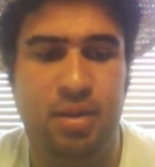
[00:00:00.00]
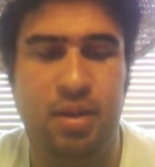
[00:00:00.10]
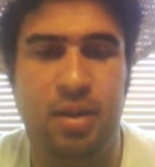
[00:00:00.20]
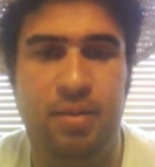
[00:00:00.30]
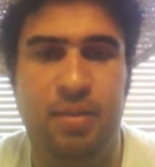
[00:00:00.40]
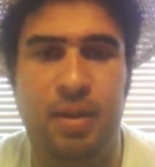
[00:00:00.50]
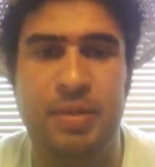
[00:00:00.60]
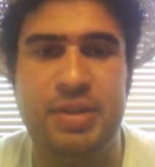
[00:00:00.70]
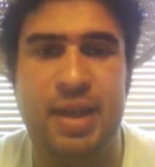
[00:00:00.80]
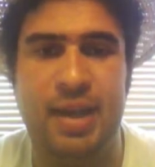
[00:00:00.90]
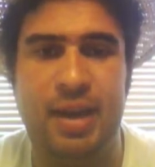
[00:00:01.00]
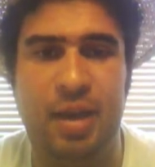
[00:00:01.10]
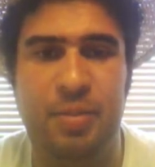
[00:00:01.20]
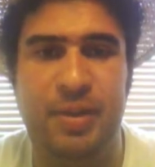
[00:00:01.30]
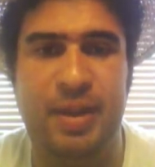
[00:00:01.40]
Yeah. I'm just hanging
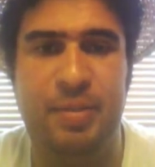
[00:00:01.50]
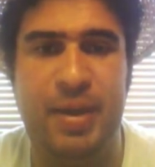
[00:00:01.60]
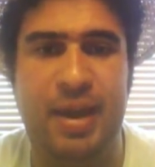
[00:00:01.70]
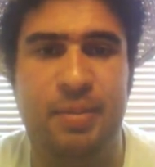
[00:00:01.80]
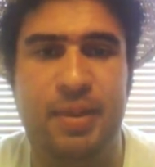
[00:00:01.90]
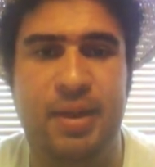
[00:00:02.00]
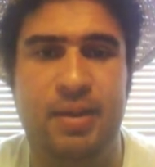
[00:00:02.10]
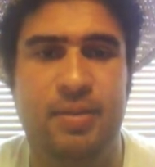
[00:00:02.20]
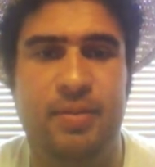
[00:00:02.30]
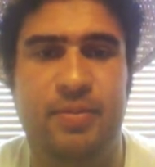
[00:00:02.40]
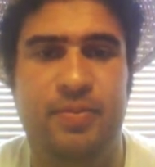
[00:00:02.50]
out playing Pac-Man.